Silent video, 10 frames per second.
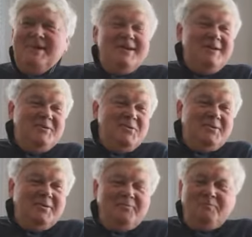And he knew
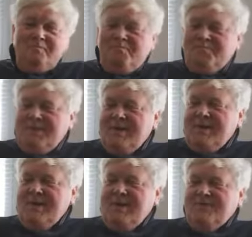it.
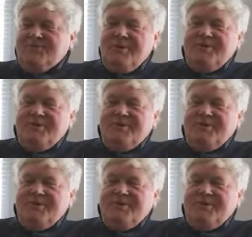And so I